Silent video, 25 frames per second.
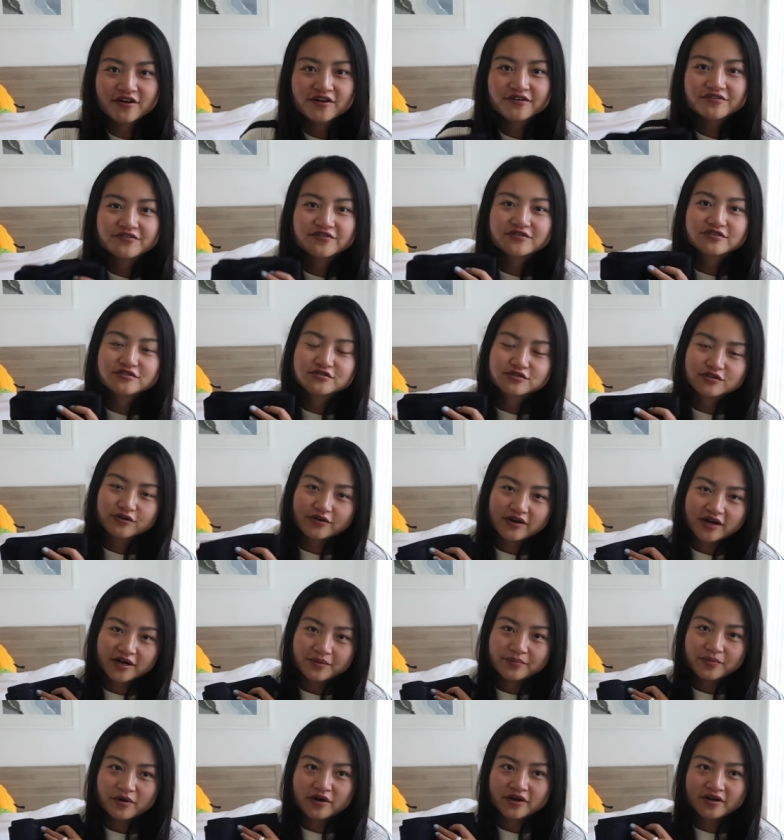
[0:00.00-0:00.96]
off. So
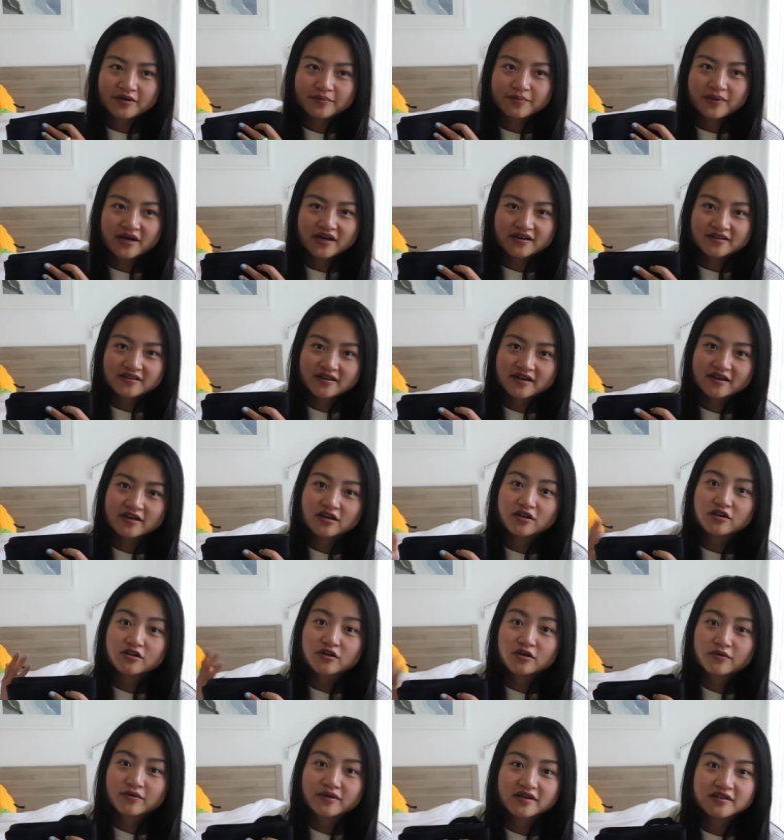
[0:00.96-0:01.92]
I bought it back then
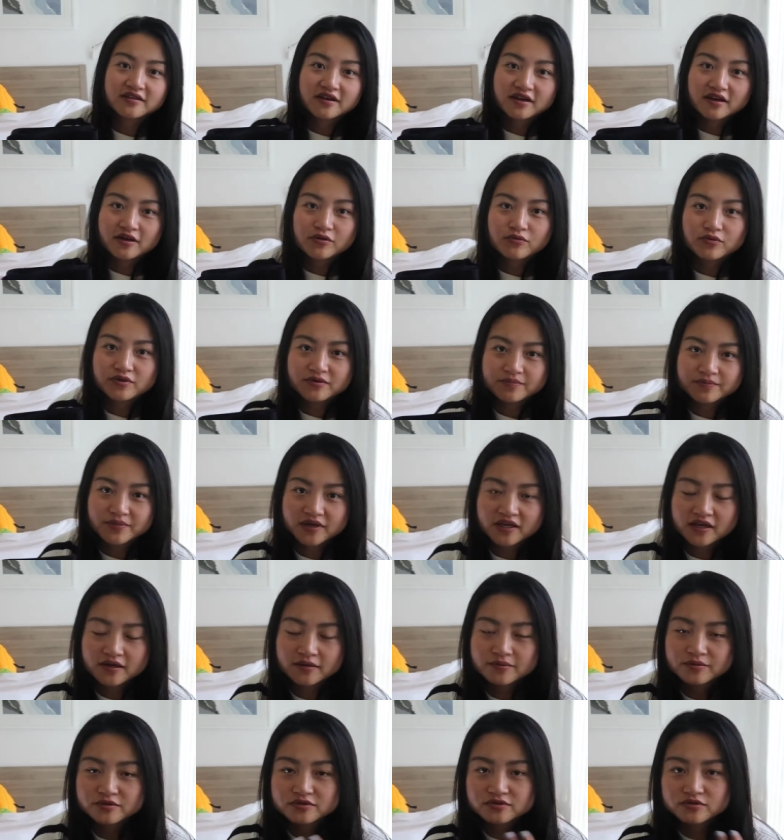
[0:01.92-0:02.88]
knowing that I wouldn't be
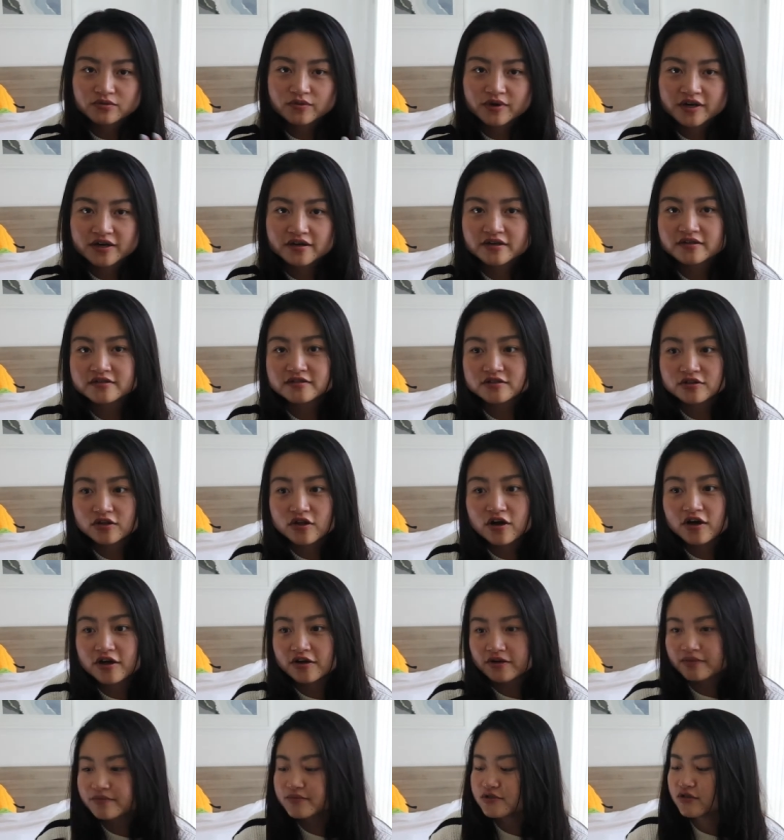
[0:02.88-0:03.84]
able to wear it until
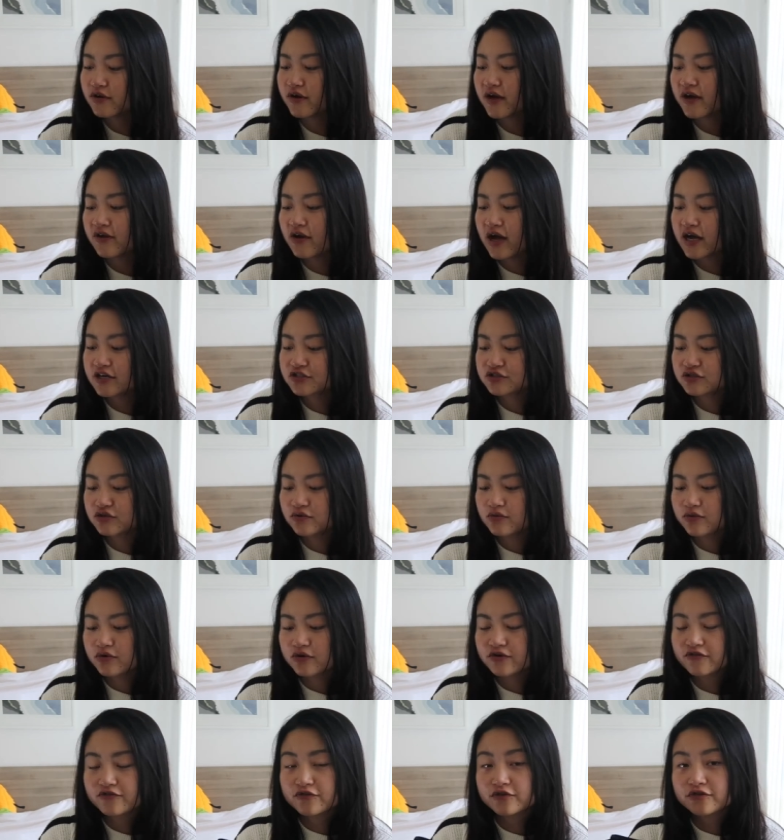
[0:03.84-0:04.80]
autumn. So I actually
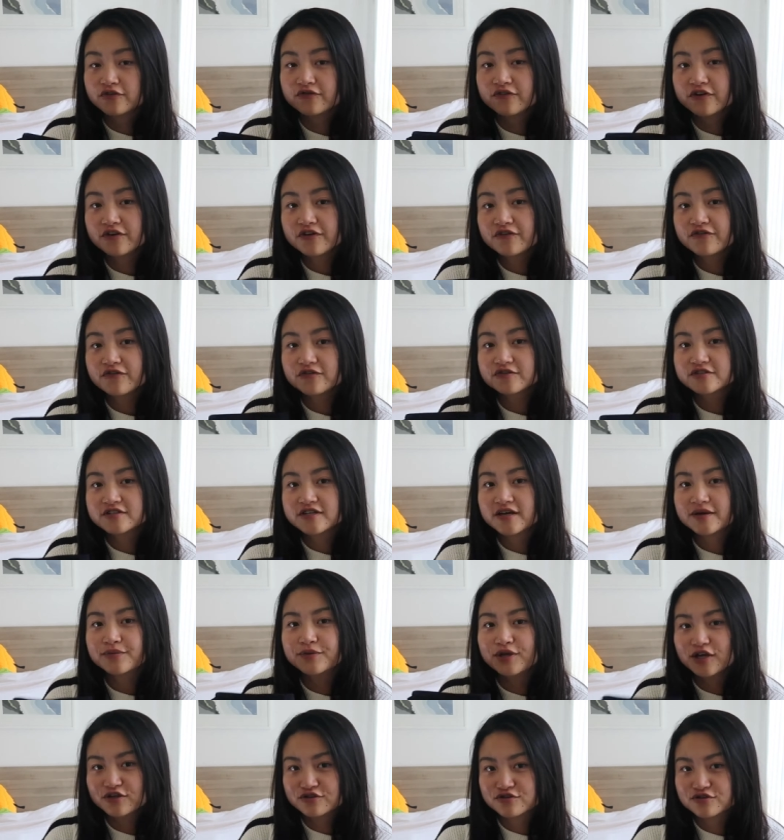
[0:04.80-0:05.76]
wore it for the very first
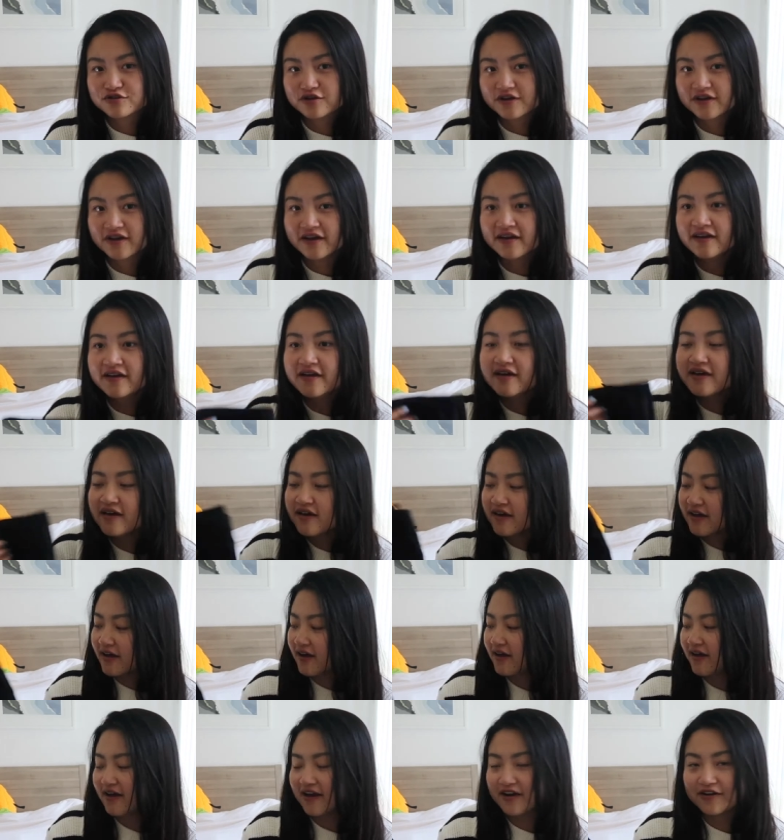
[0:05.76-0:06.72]
time yesterday
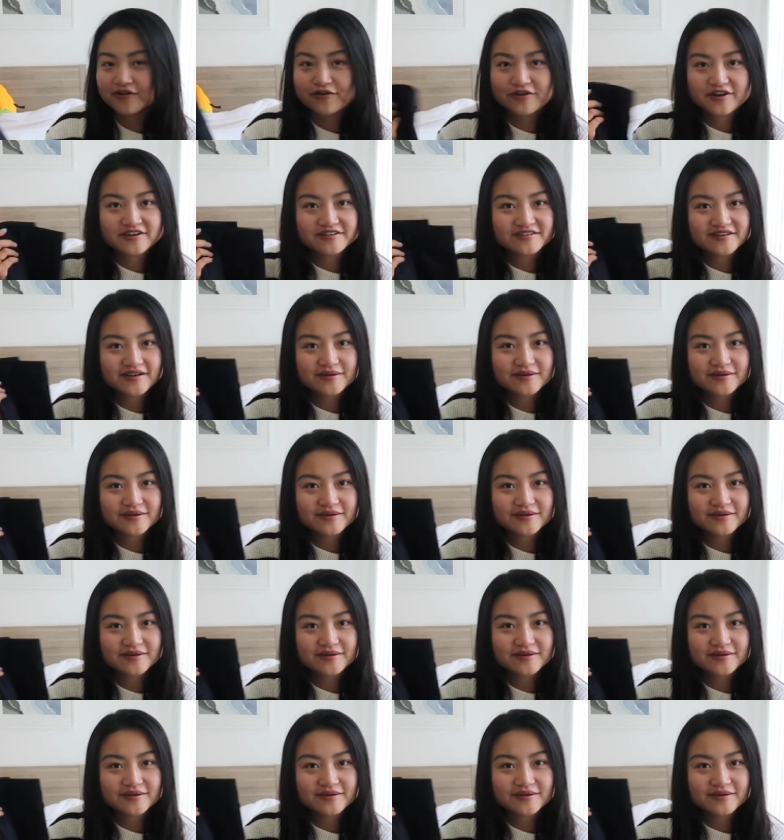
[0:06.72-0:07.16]
and had a great